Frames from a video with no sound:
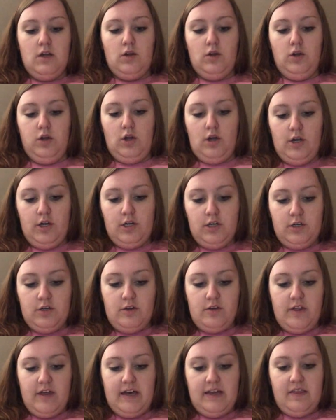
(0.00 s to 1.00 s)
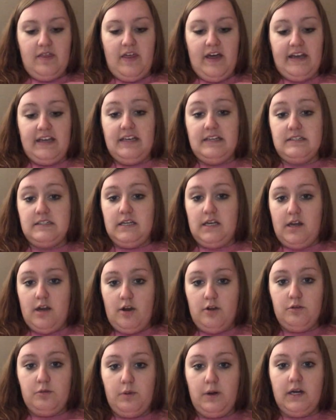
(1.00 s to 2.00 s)
learn that they can
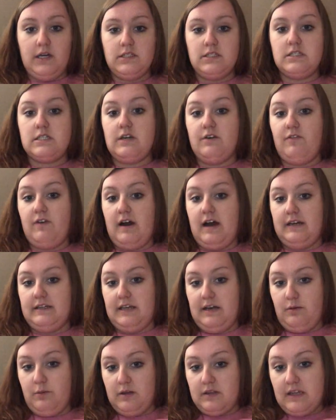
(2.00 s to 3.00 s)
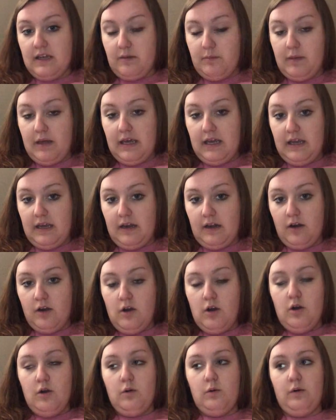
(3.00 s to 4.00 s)
decode words to find out what they mean
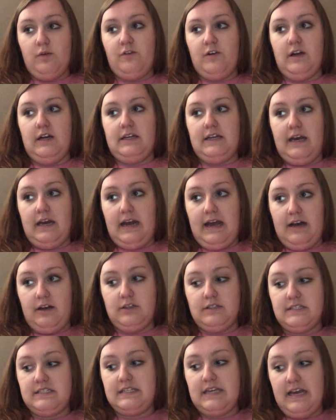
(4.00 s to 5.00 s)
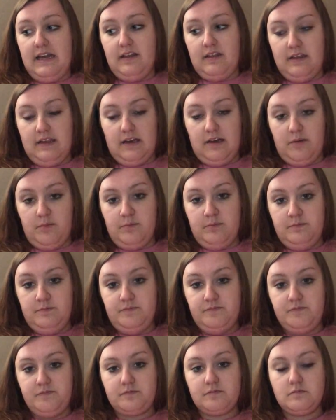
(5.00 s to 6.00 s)
or find out how to say them,
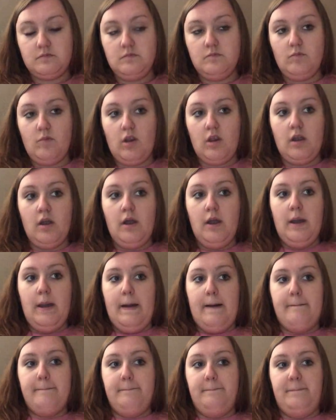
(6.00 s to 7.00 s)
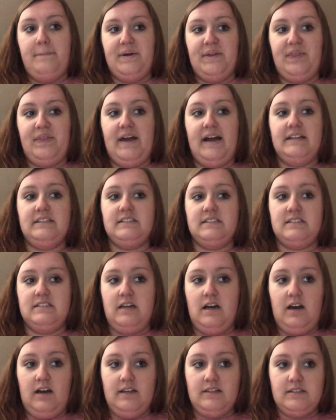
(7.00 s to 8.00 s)
but that does
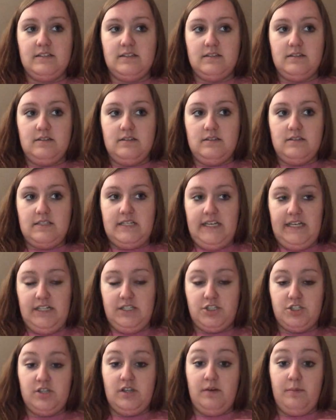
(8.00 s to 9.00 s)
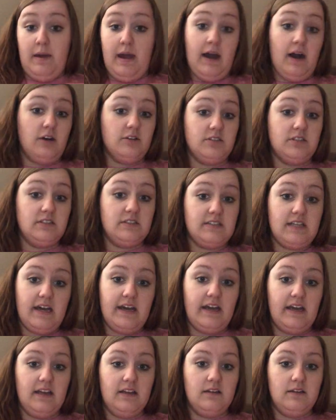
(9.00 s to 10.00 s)
not teach them how to
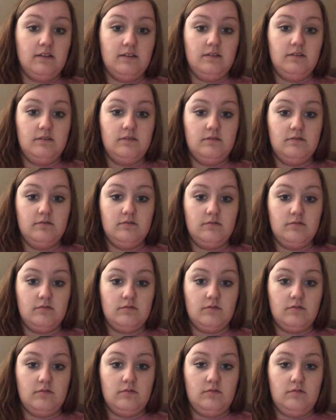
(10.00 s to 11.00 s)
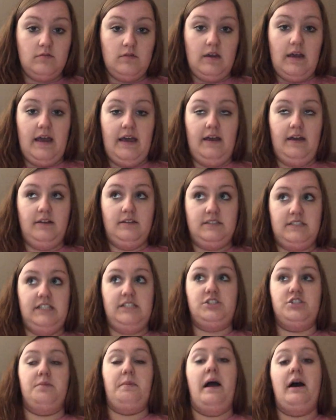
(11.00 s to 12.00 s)
say it and
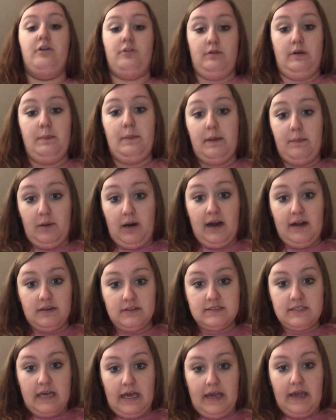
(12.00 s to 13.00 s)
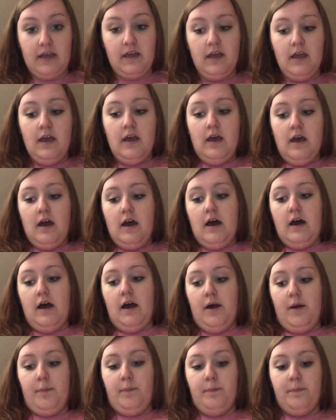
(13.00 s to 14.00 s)
teach them how to remember how to say
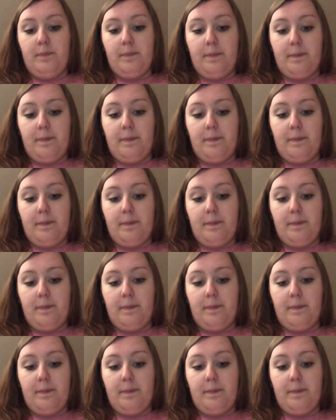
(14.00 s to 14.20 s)
it.